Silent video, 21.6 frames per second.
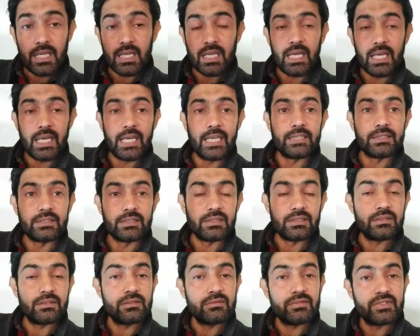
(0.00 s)
and
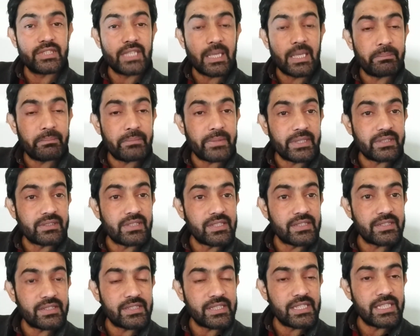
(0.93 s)
separate the
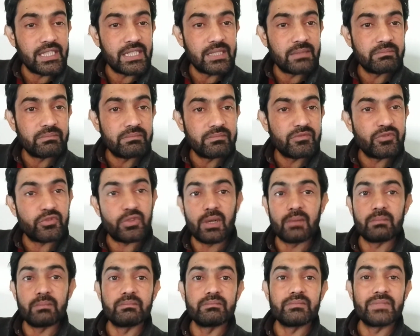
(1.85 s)
serum
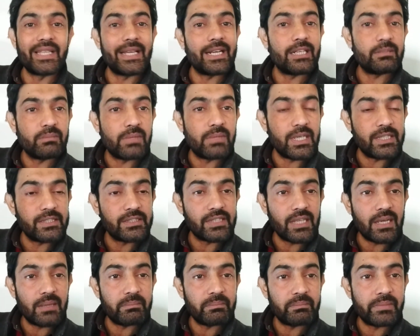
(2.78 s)
from that blood
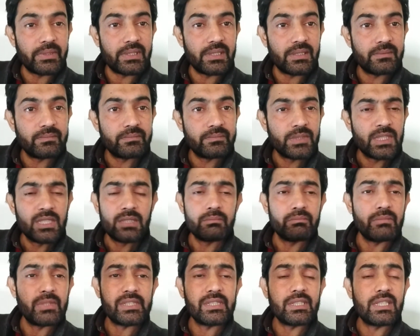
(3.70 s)
sample.
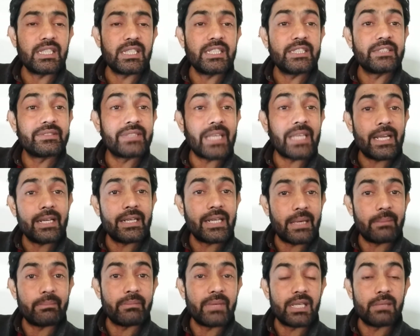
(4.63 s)
Basically 10
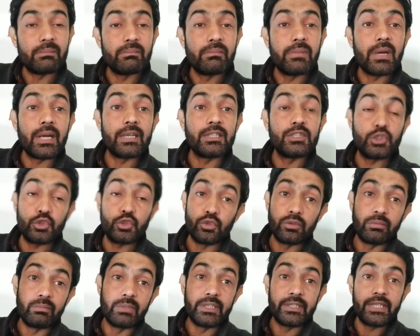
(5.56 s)
ml blood
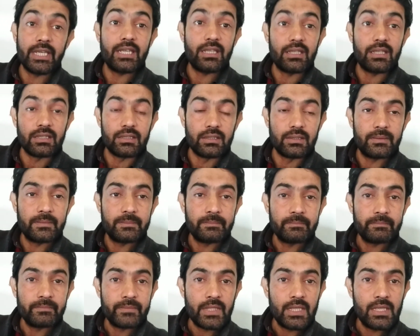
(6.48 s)
should be taken,
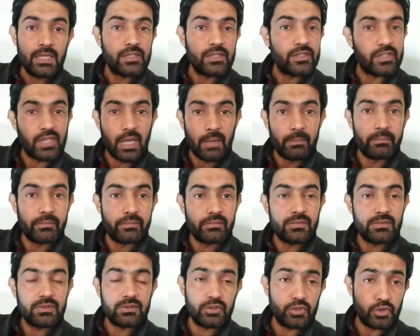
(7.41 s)
some
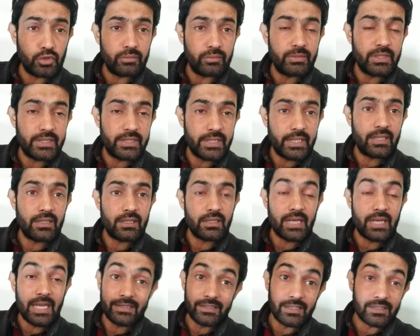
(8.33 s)
should be taken
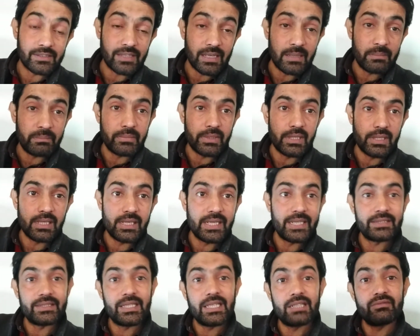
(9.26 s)
as a sample,
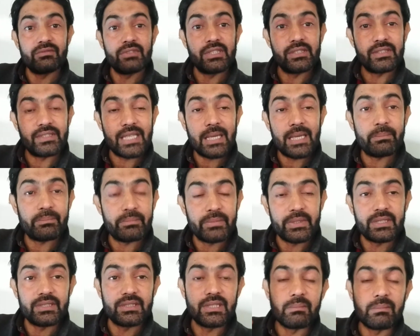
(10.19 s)
and then we
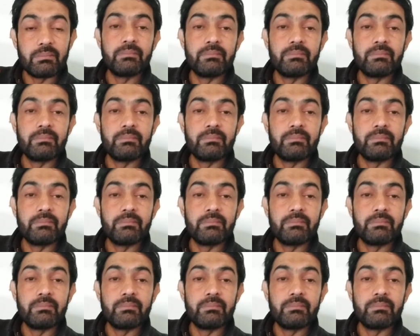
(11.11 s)
separate the